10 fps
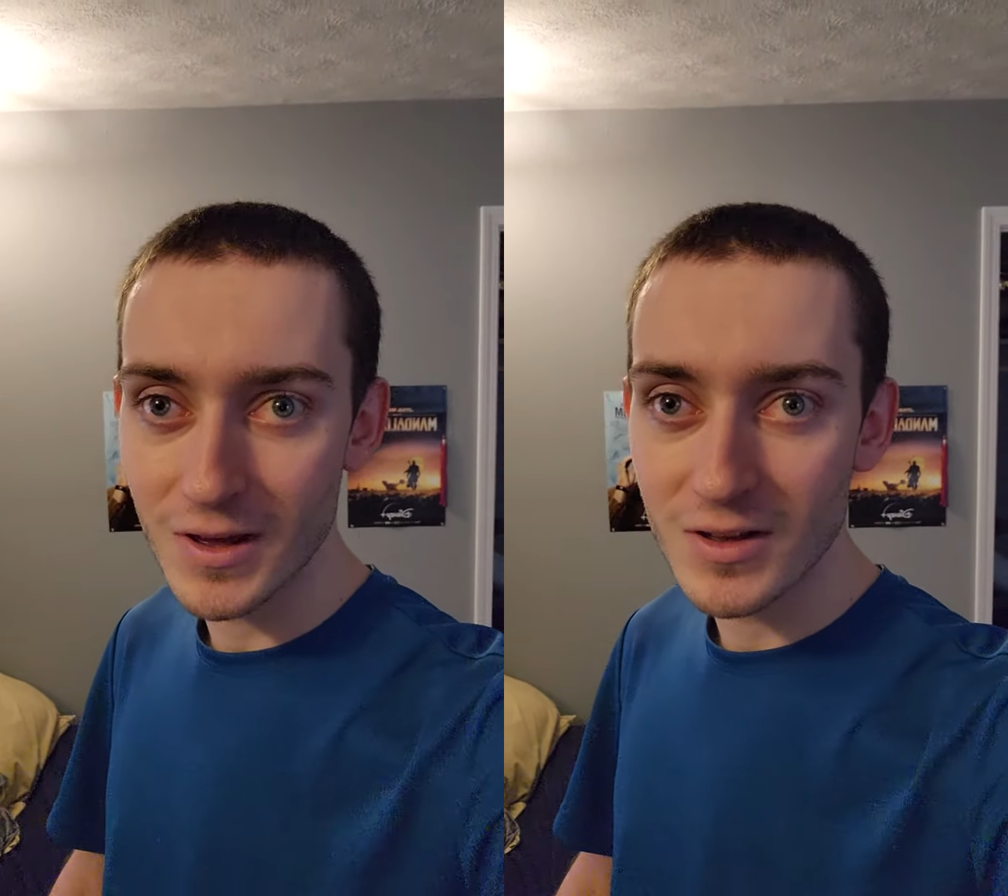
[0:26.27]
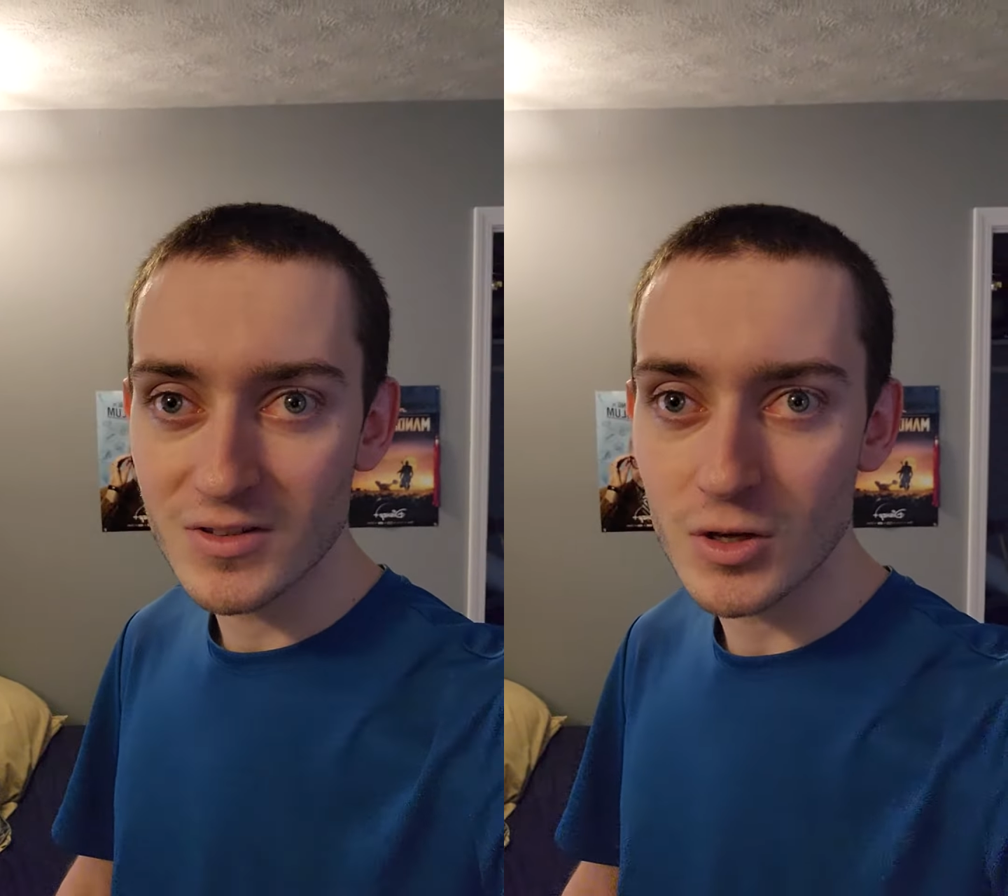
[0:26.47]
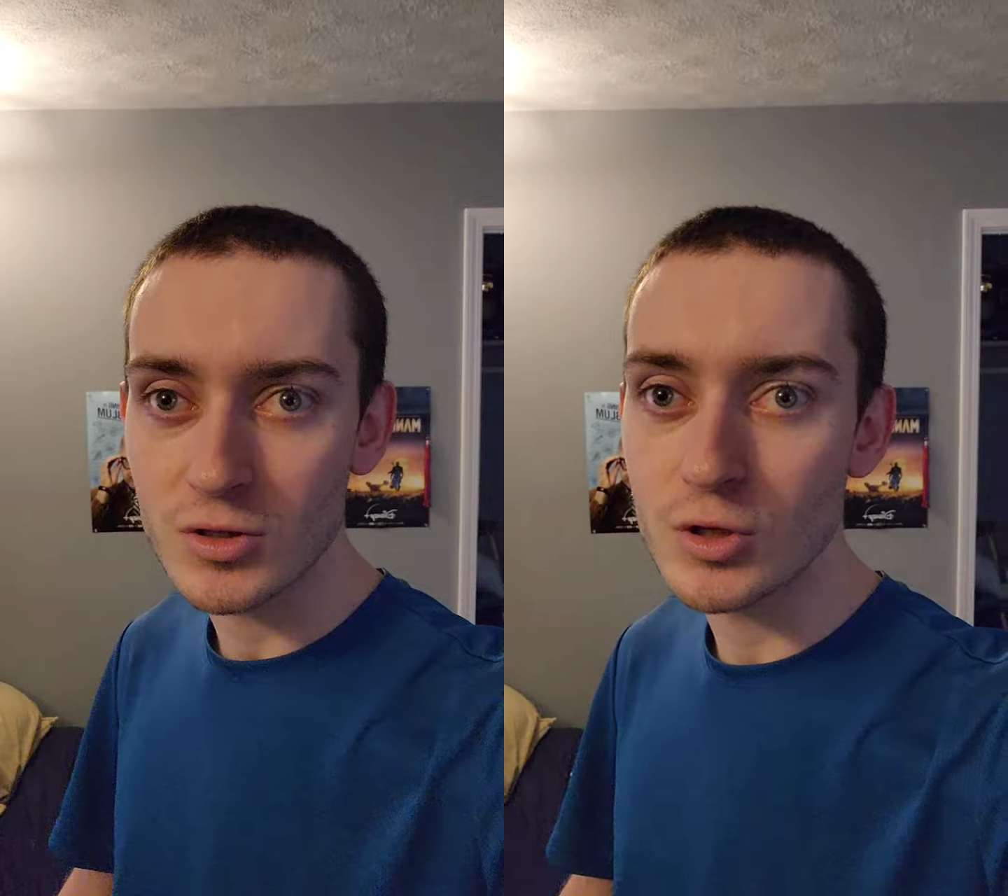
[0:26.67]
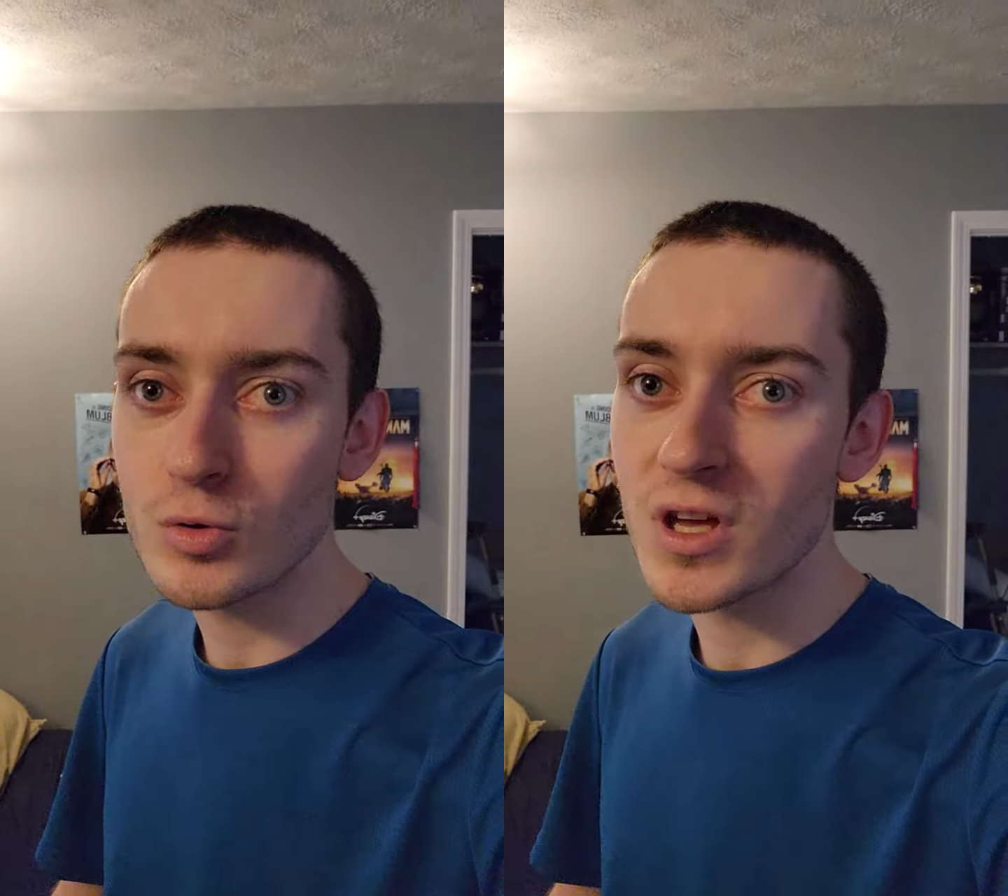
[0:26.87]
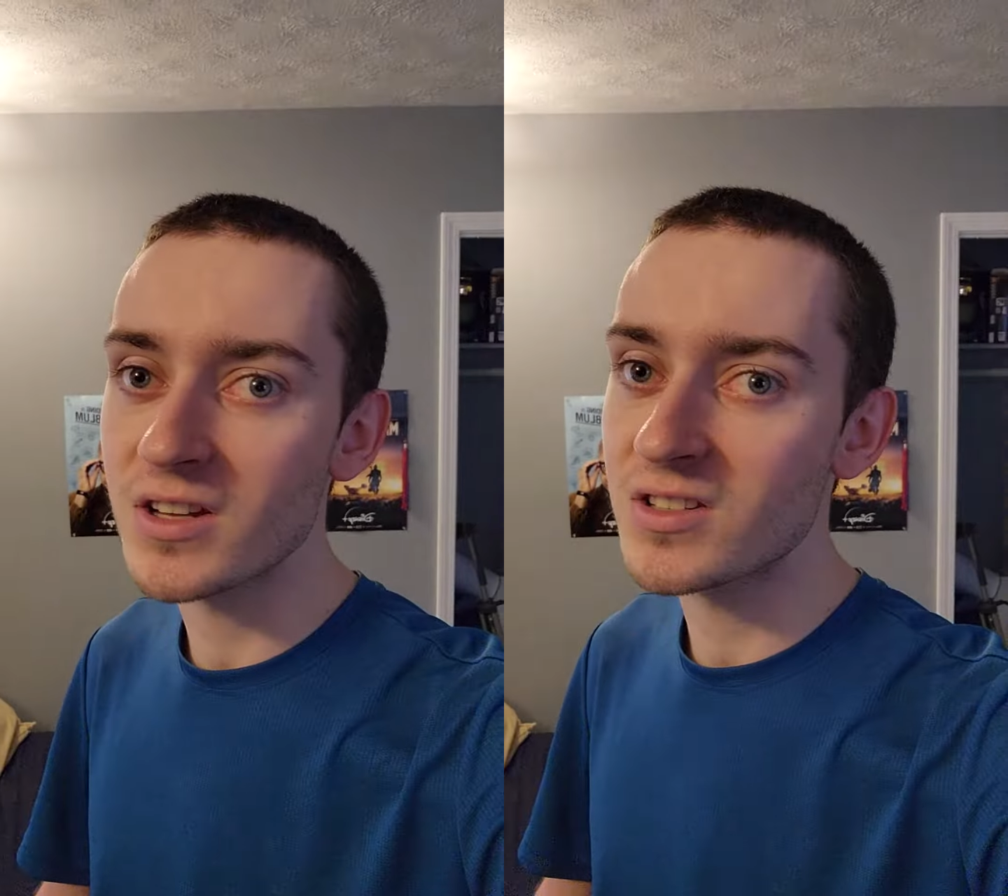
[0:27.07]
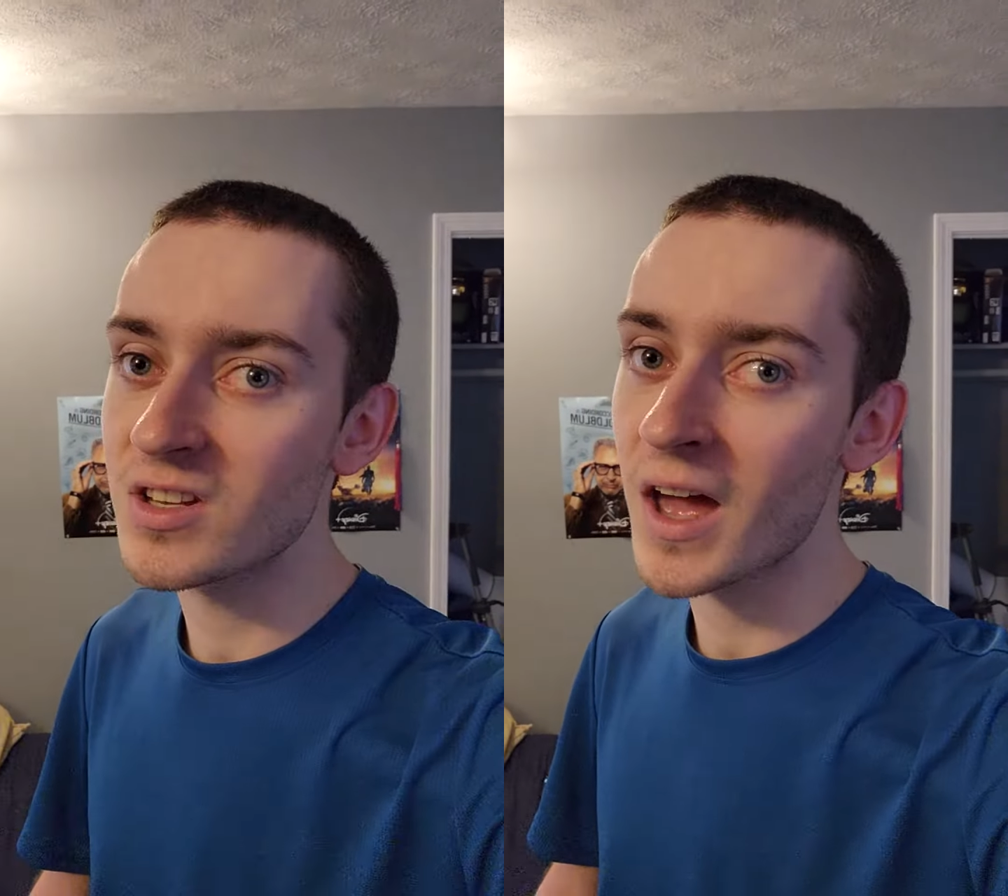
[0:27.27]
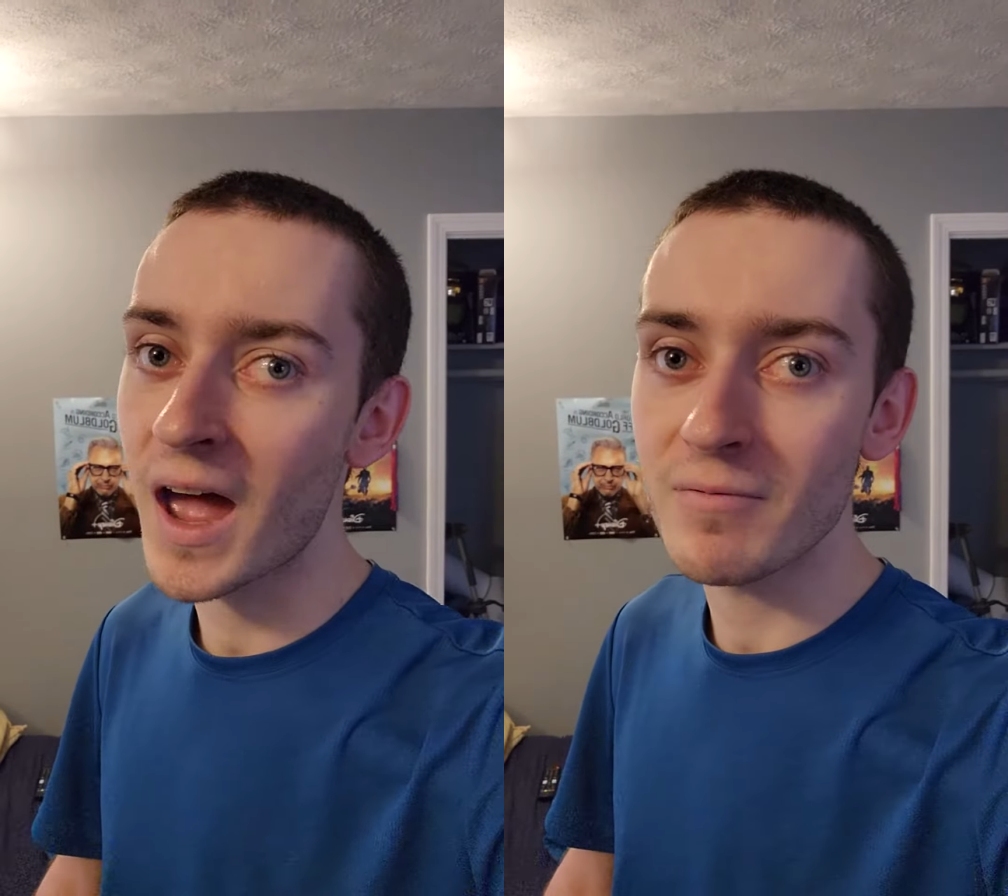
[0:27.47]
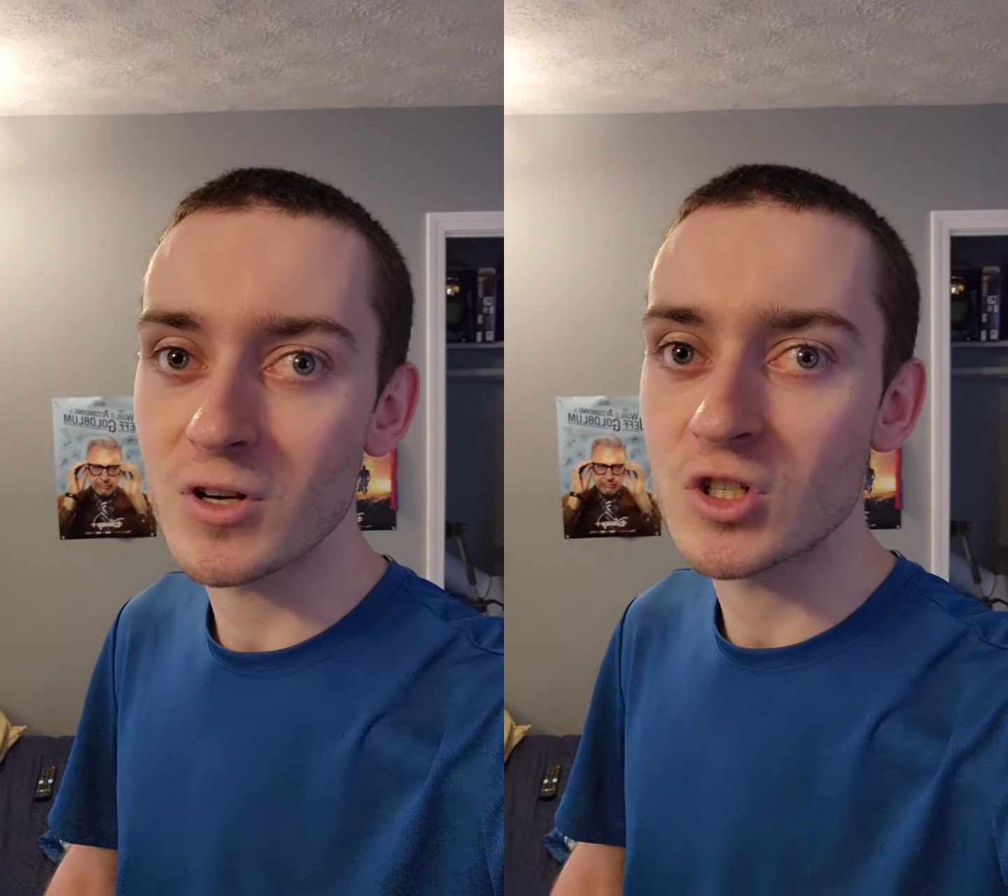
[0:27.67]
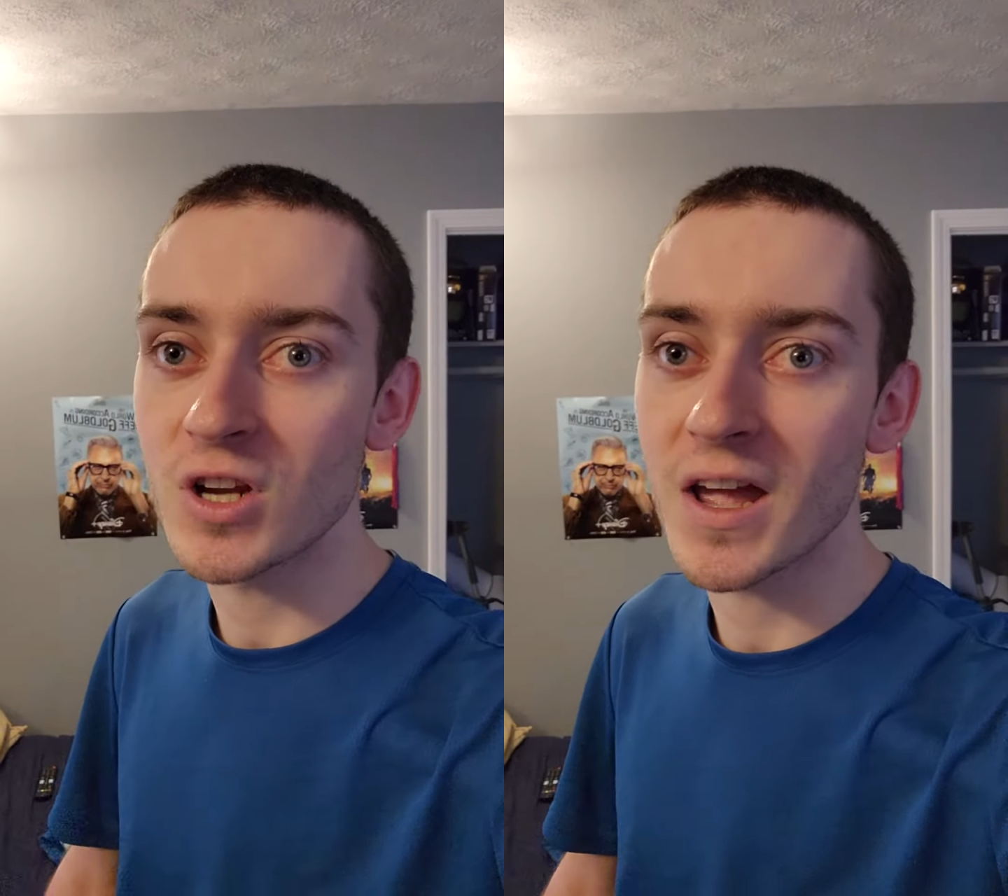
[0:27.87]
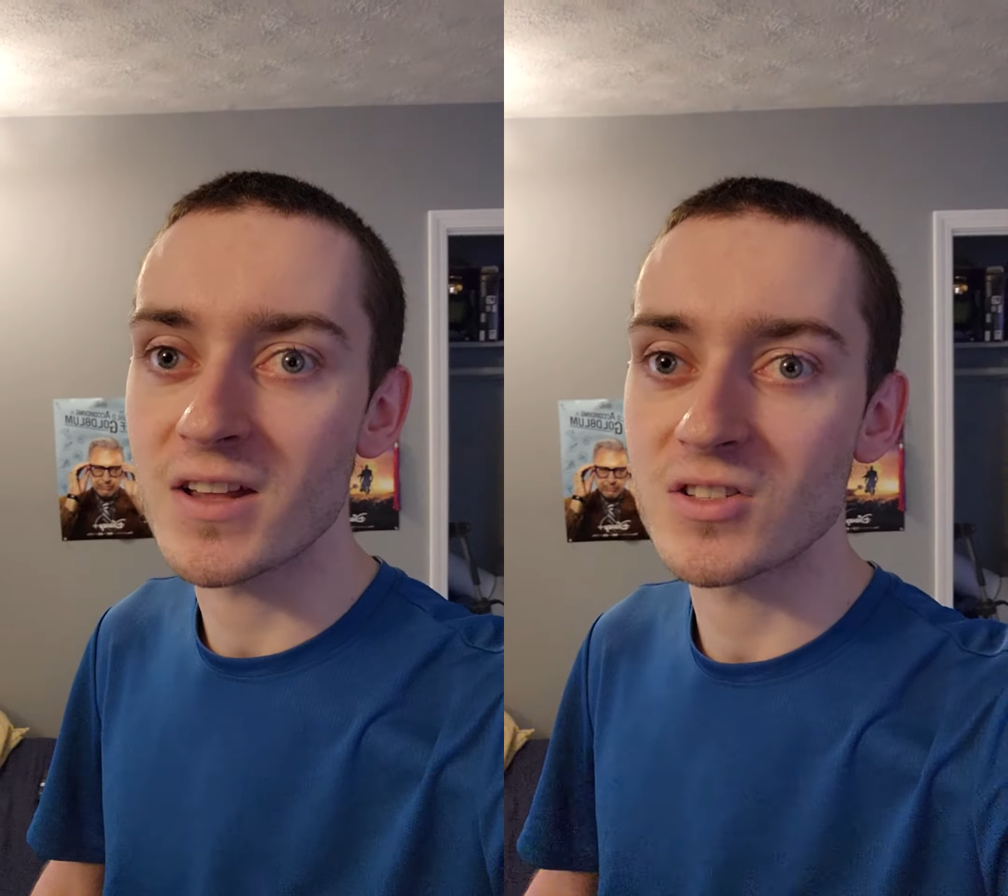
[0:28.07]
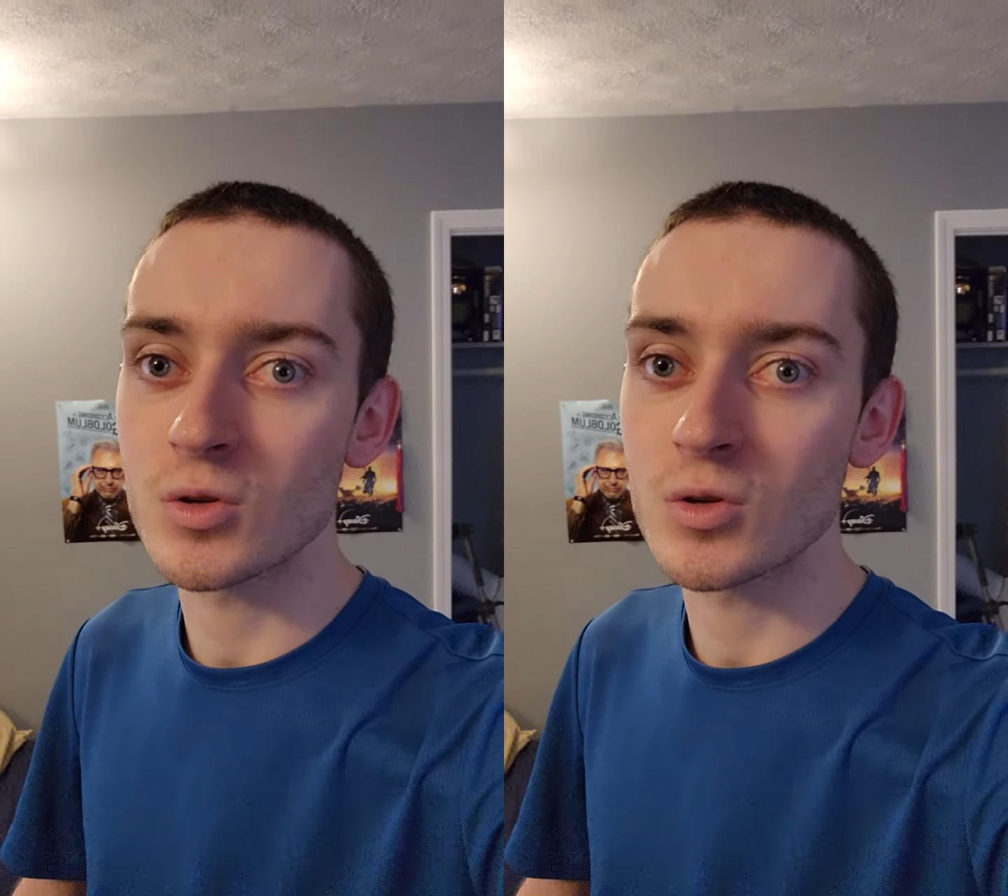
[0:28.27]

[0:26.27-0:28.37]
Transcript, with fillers: So you get to have a chance